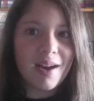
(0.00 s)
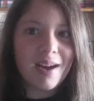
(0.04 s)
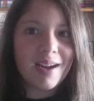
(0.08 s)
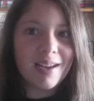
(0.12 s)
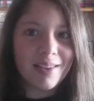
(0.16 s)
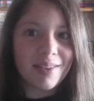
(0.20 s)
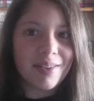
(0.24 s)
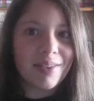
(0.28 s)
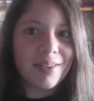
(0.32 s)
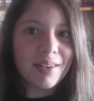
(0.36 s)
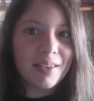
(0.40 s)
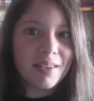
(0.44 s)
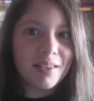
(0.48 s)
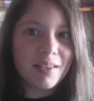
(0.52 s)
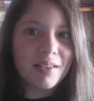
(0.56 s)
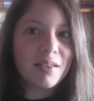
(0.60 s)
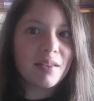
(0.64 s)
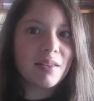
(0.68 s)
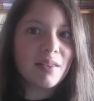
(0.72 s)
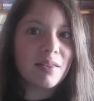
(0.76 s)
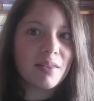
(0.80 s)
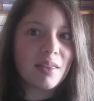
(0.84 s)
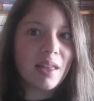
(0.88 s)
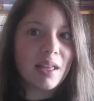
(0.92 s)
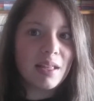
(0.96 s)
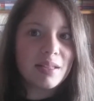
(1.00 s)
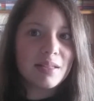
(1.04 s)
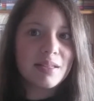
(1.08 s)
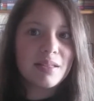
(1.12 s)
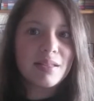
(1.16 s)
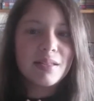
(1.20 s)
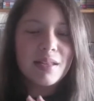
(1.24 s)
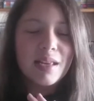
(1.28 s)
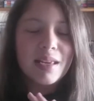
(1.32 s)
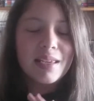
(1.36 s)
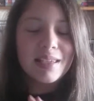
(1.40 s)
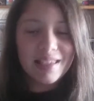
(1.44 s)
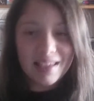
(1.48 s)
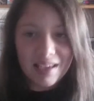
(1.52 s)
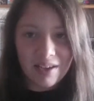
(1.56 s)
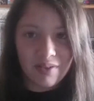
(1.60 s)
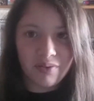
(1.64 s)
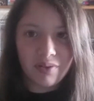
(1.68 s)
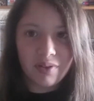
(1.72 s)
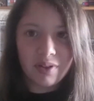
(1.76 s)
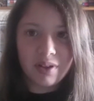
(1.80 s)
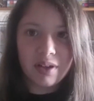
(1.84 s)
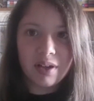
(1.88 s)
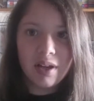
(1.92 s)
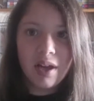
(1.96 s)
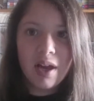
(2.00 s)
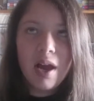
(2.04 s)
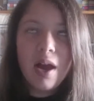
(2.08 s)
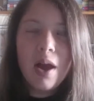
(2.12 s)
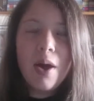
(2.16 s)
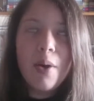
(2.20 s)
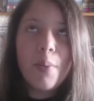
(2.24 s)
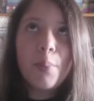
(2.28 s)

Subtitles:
I think that's a given.